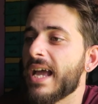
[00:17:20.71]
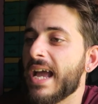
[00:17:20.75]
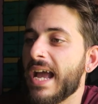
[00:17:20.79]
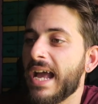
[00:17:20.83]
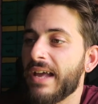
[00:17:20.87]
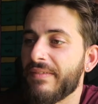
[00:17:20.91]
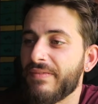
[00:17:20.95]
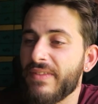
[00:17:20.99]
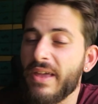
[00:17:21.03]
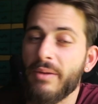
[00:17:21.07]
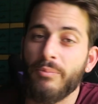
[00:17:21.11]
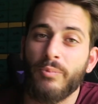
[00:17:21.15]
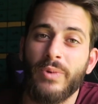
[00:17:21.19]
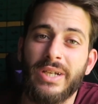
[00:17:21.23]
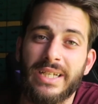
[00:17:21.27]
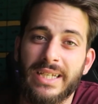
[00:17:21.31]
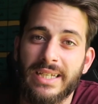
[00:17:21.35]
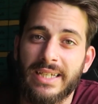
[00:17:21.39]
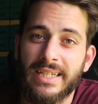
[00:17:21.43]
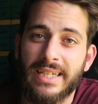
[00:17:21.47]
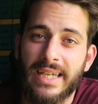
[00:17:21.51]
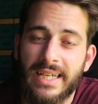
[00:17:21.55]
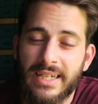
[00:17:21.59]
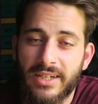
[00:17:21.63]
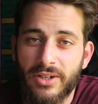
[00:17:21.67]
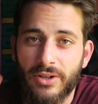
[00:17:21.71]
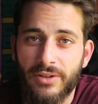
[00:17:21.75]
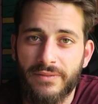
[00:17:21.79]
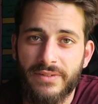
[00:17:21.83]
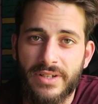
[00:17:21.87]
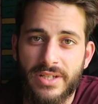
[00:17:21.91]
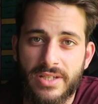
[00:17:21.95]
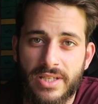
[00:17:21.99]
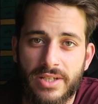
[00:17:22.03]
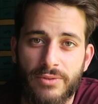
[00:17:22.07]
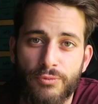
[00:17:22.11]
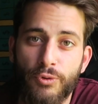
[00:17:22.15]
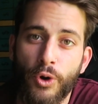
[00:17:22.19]
and then we can get it
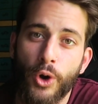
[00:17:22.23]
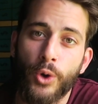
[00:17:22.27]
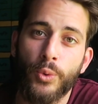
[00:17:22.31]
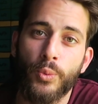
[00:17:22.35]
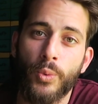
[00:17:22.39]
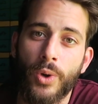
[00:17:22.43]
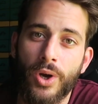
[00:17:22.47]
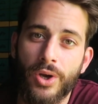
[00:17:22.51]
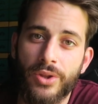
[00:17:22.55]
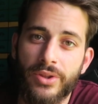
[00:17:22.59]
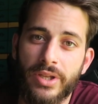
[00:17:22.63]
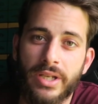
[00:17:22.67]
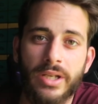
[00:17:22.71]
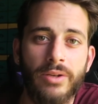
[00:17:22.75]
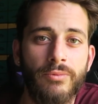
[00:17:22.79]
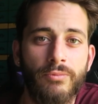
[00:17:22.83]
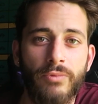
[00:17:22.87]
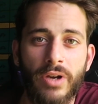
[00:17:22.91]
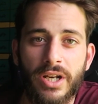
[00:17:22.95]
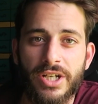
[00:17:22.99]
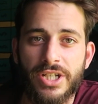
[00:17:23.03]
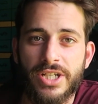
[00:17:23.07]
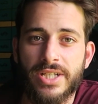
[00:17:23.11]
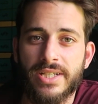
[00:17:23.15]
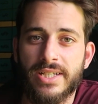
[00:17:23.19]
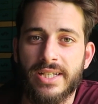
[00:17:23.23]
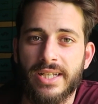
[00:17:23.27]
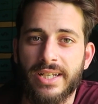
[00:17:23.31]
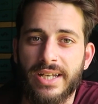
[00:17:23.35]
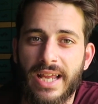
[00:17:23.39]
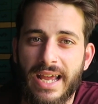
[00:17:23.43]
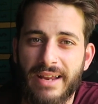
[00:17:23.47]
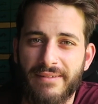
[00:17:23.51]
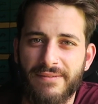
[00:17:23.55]
obviously roadworthy, registered,